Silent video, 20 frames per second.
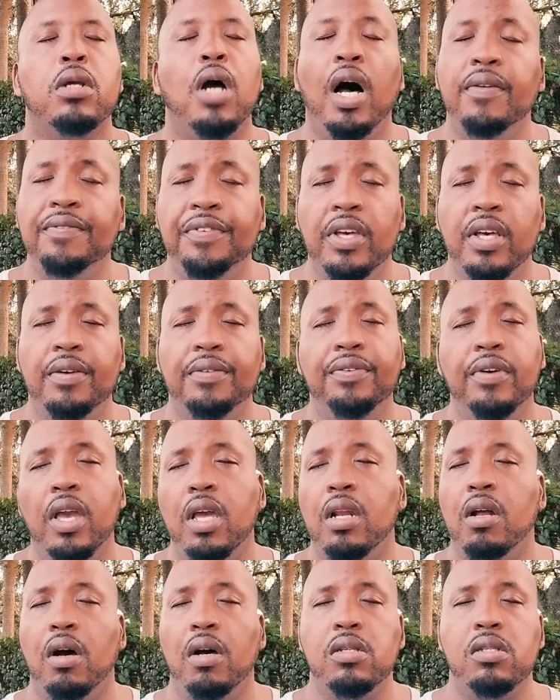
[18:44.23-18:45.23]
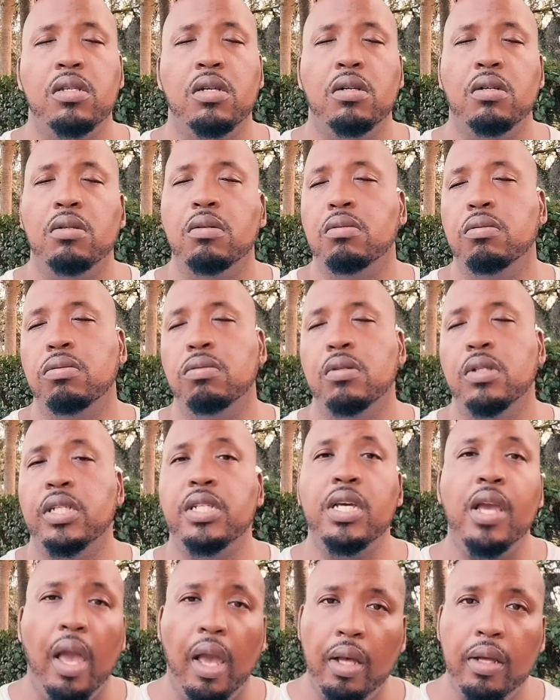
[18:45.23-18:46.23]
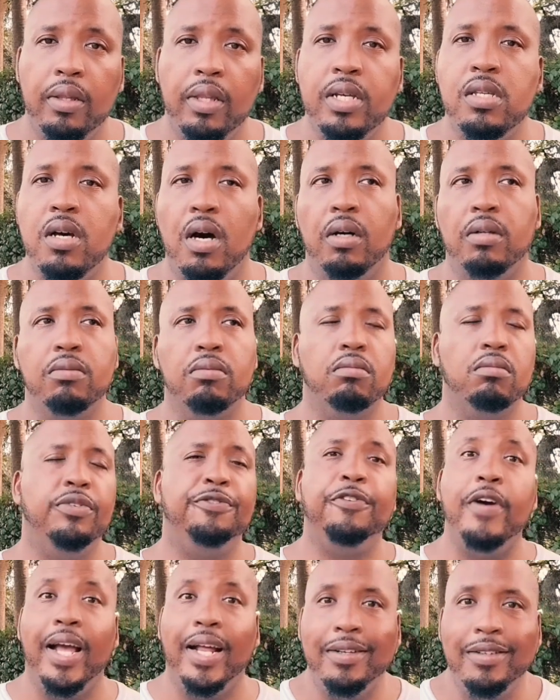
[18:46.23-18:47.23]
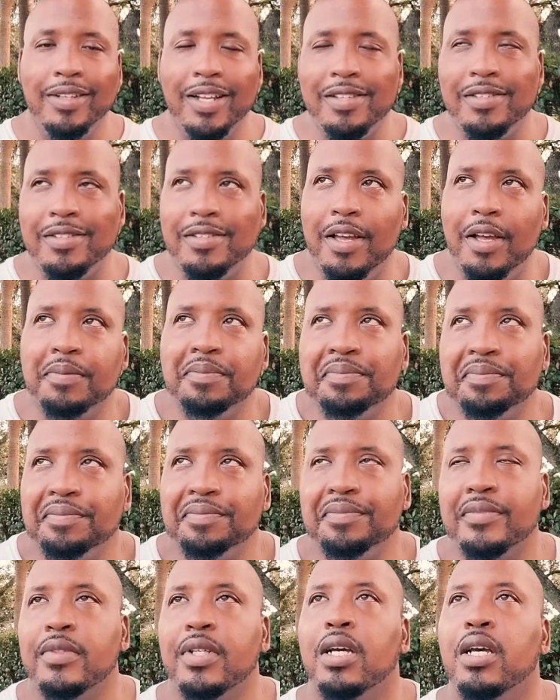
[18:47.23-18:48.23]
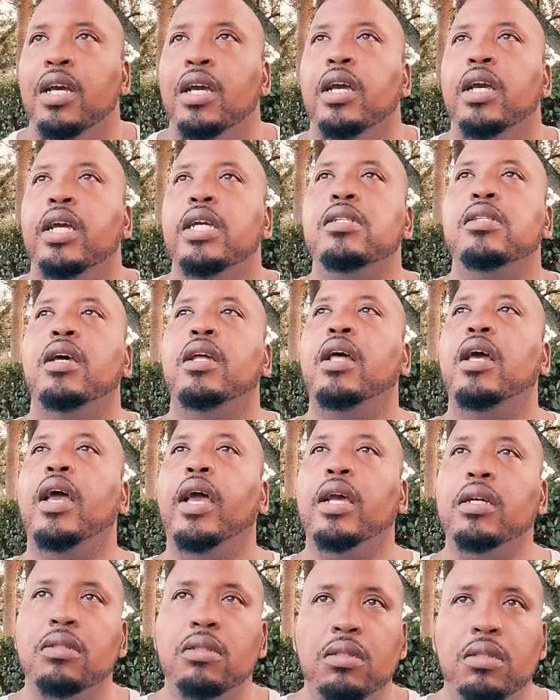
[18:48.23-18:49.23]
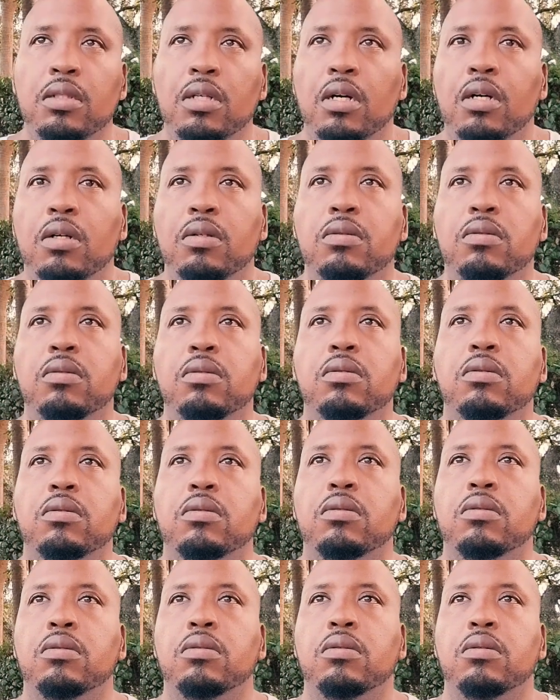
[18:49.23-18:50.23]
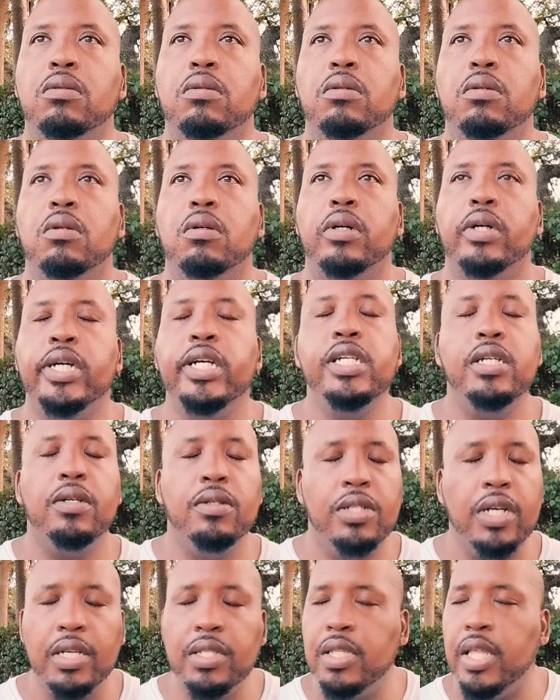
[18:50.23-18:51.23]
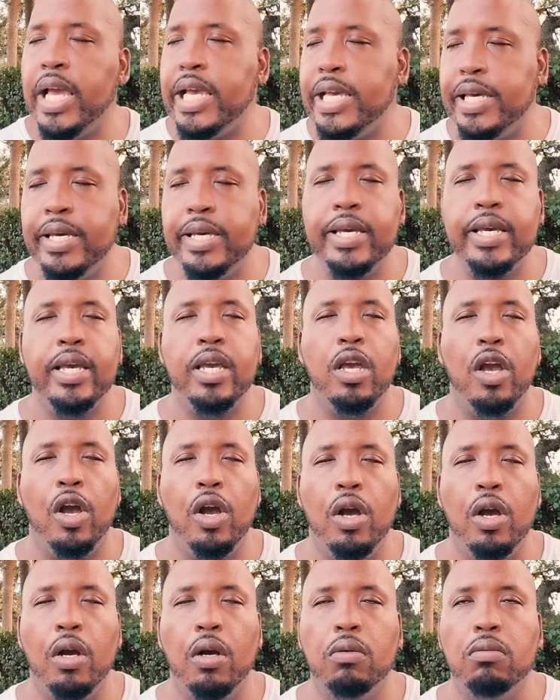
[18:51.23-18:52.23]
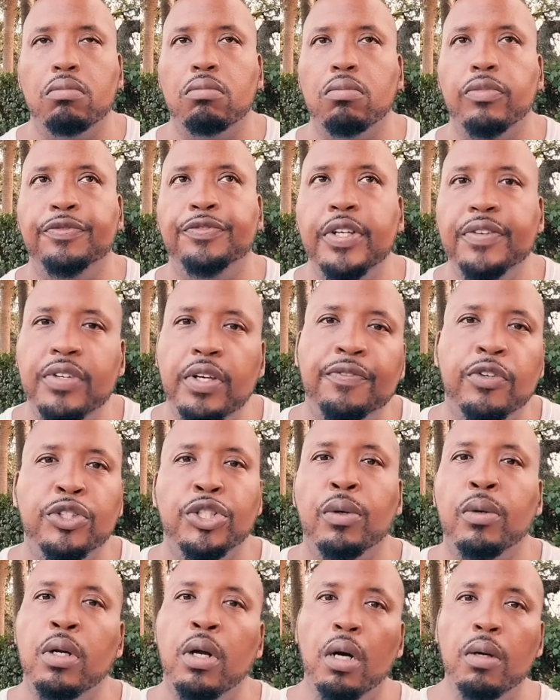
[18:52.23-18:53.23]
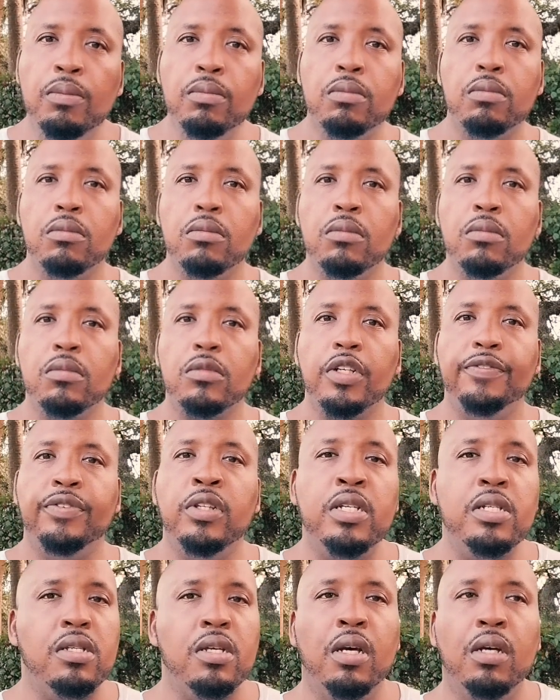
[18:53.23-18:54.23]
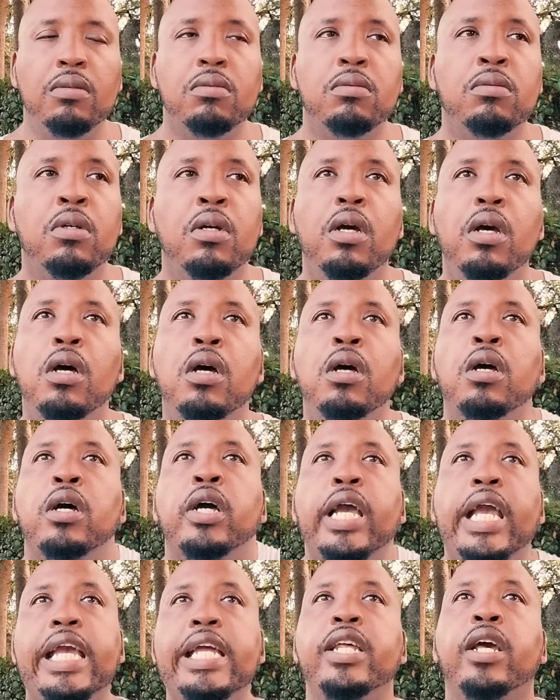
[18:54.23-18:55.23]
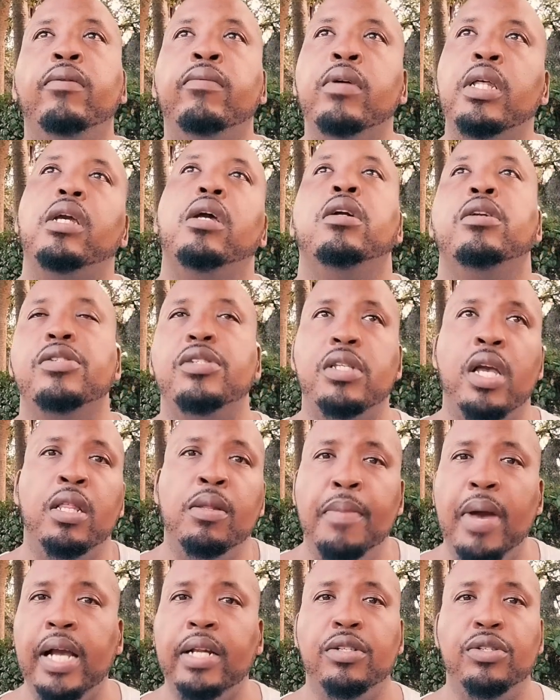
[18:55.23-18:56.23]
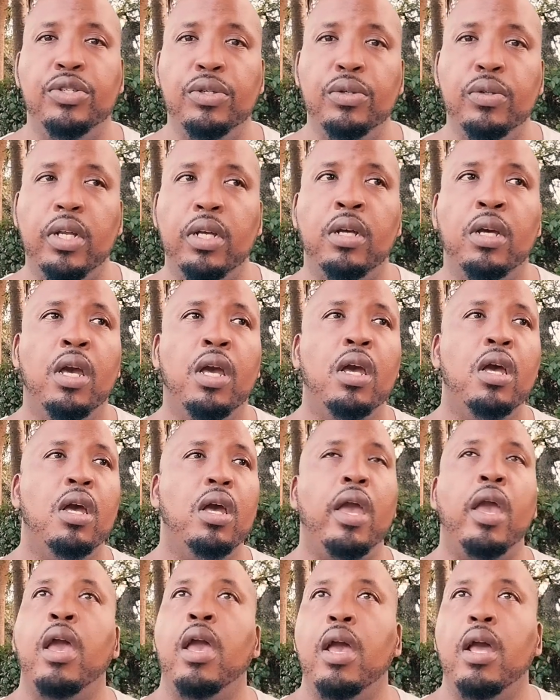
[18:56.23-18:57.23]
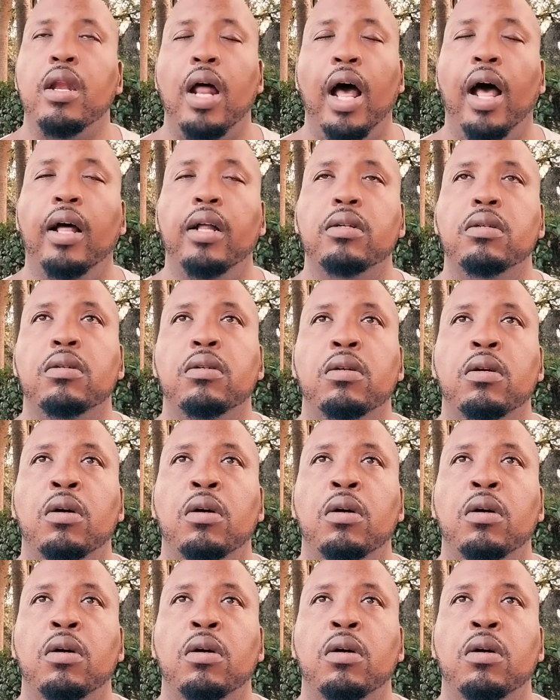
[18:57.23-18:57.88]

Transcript: Aunt Viv and also the DA, they talk. Fred, that's his name. He said, hey, you know, he does thank Vivian for showing up Felisa, he didn't really understand the magnitude, and I